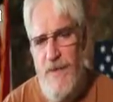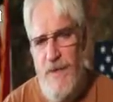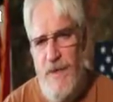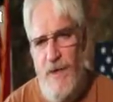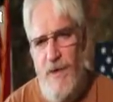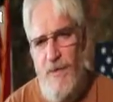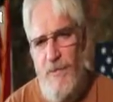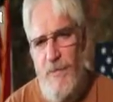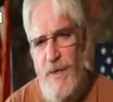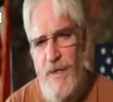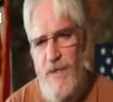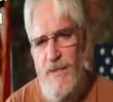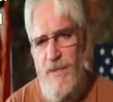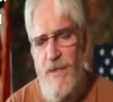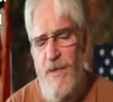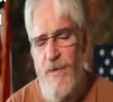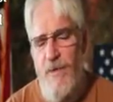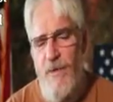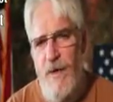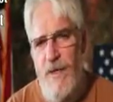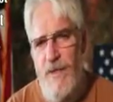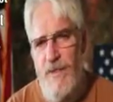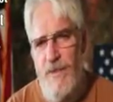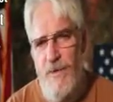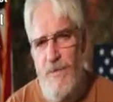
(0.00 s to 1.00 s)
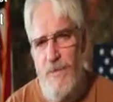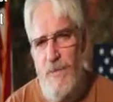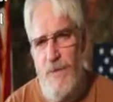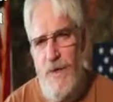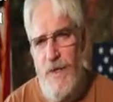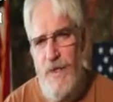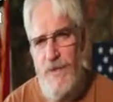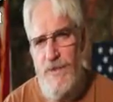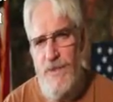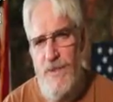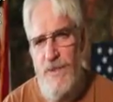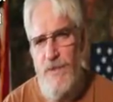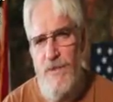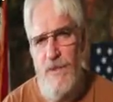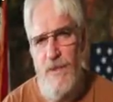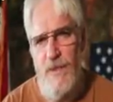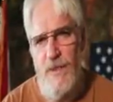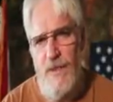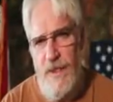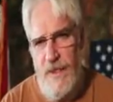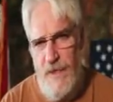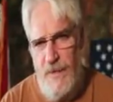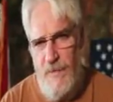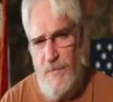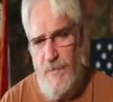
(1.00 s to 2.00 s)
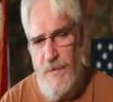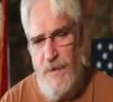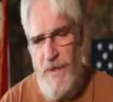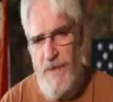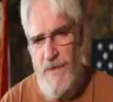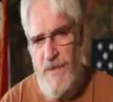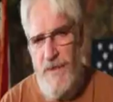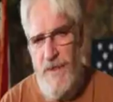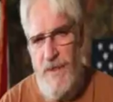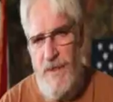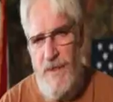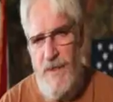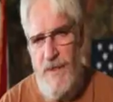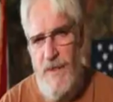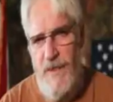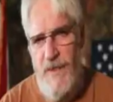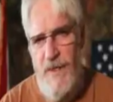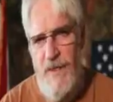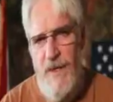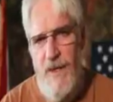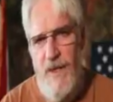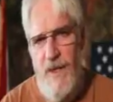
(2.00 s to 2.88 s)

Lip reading: It'll make the Great Depression look like a picnic.